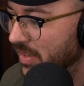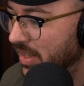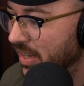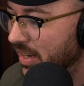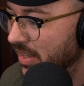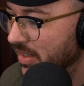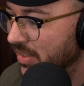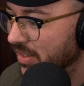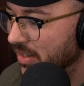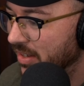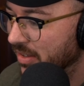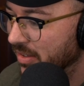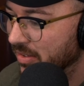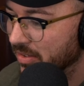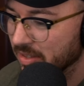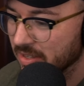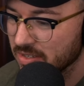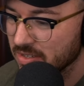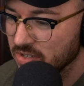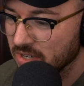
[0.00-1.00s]
anything other
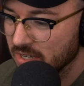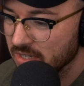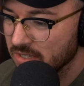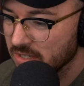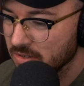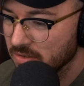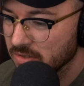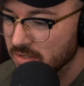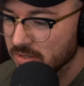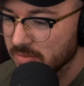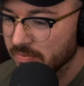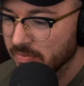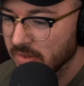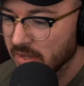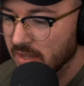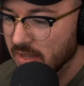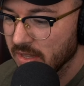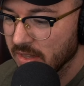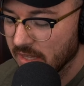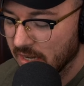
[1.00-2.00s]
than J2s
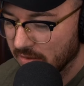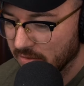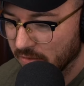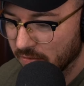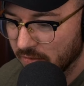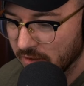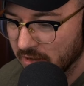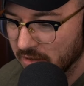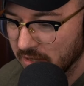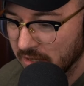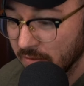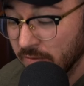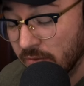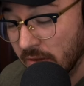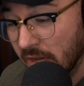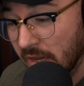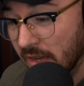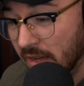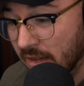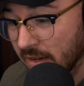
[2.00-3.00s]
that ever failed in
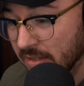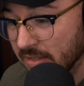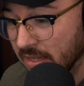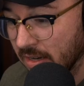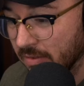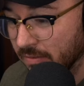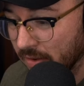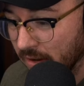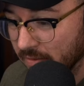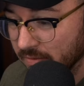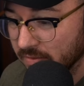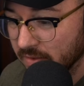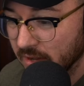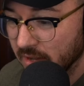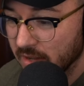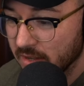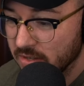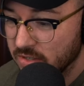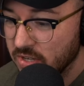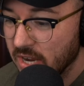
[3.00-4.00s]
flight on a Saturn V.
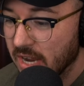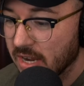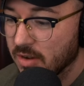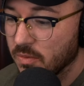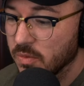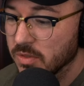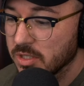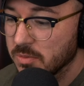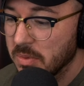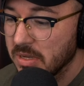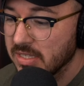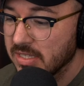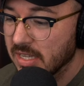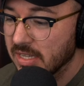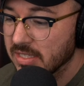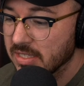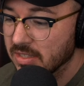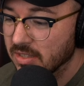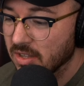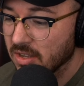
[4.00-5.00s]
Jack, will
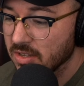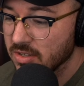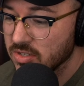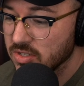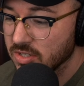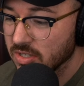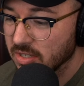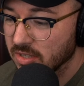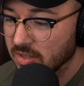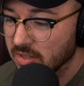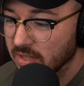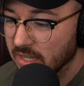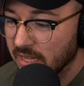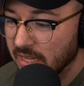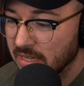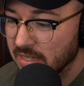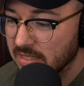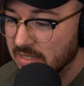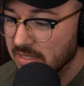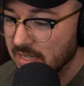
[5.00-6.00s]
SpaceX launch
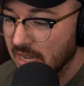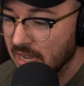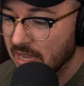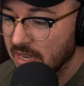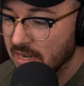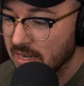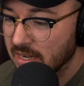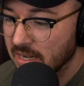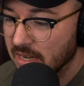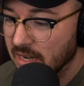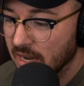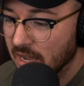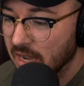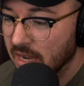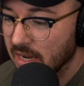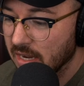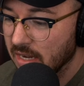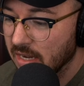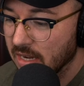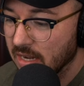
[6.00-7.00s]
Landsat
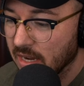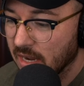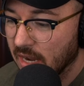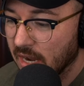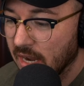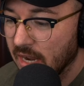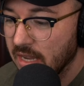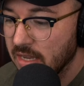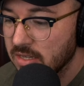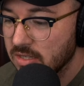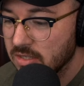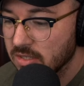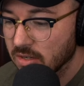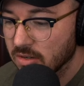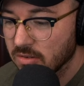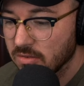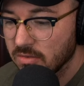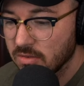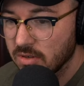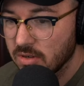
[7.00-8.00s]
9? I
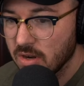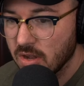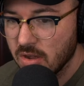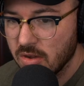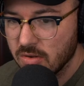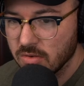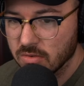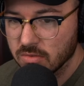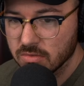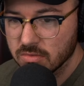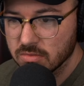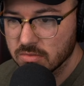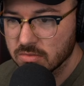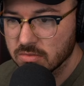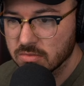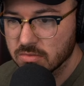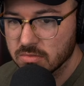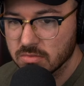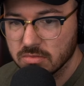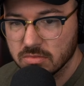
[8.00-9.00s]
don't know.
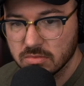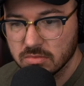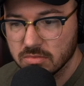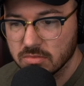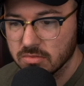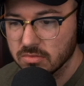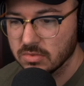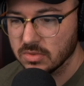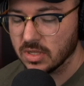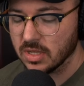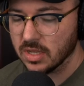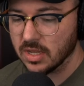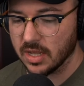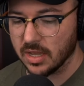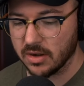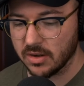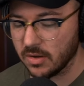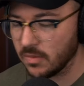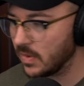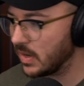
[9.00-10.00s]
I
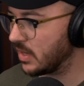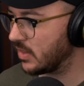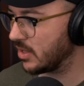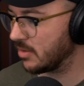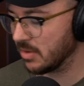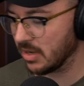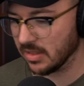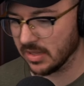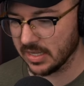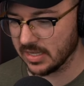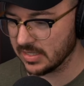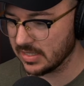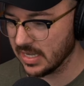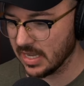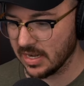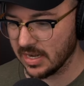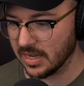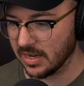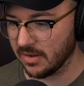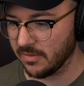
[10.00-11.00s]
don't know anything about
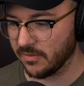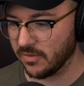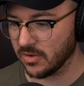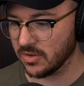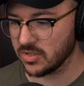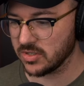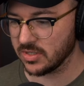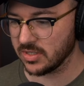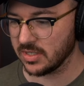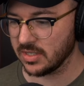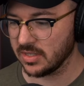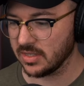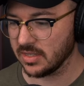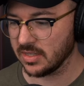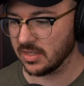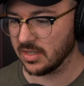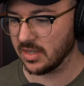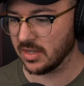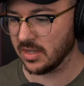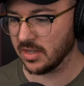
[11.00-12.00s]
Landsat 9, unfortunately.
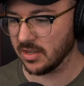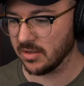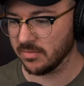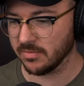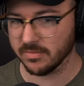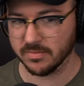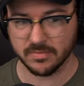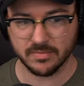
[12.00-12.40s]
Let's